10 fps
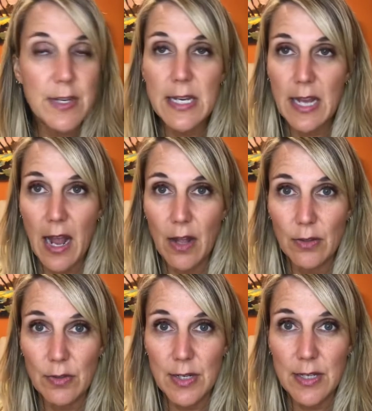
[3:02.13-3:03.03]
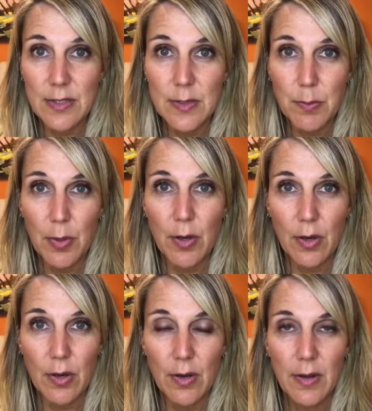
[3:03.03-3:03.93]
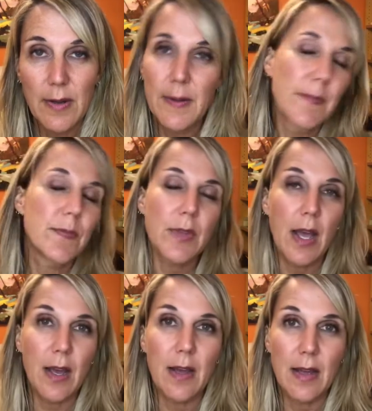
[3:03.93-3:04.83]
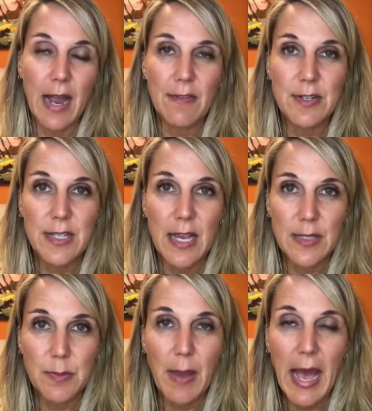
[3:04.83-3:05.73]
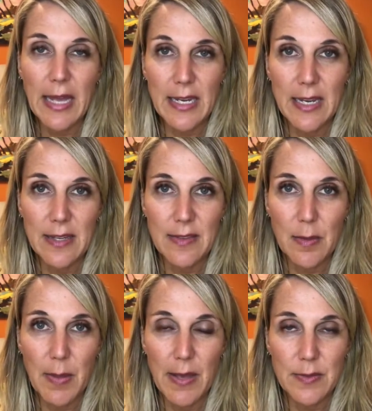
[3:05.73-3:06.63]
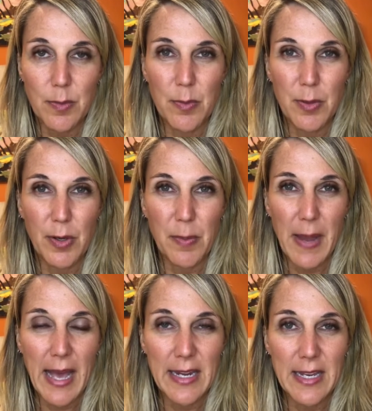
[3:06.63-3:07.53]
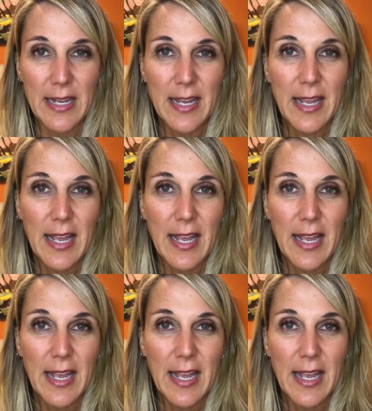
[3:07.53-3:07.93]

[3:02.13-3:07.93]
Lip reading: calories per average size patty, the Impossible Burger patty.